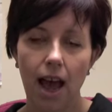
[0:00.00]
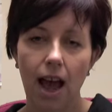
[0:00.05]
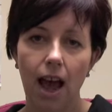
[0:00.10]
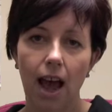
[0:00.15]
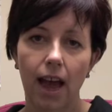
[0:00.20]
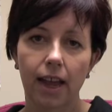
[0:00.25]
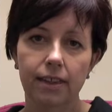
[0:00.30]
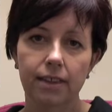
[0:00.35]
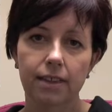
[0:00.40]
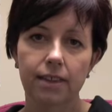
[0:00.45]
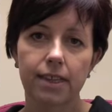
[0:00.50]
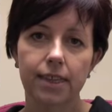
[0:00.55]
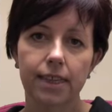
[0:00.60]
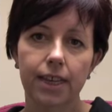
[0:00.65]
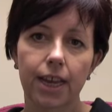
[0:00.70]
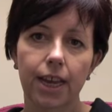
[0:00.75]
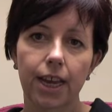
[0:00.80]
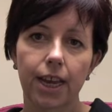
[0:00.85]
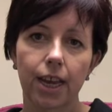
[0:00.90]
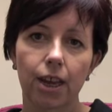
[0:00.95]
And
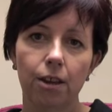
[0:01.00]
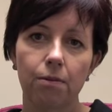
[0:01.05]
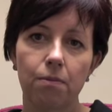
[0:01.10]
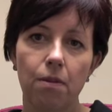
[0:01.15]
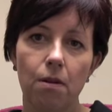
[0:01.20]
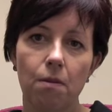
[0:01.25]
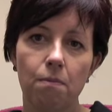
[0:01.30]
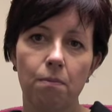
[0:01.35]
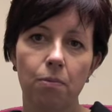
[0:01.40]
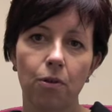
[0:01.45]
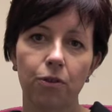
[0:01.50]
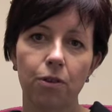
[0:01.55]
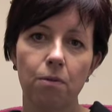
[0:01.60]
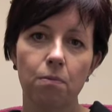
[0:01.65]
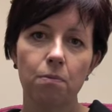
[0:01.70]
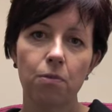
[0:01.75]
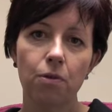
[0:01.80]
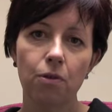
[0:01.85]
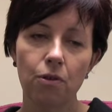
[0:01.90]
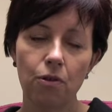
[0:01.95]
but the
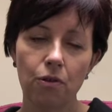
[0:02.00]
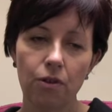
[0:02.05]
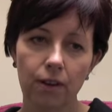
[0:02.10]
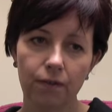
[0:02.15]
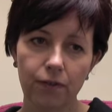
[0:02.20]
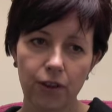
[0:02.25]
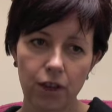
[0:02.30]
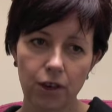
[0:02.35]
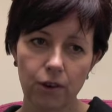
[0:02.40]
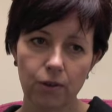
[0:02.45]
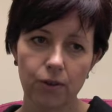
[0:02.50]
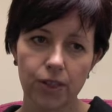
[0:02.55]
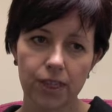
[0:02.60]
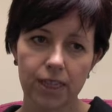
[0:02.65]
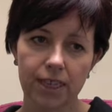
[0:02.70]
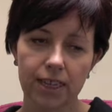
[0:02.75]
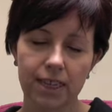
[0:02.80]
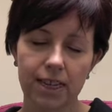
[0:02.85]
more I've used it,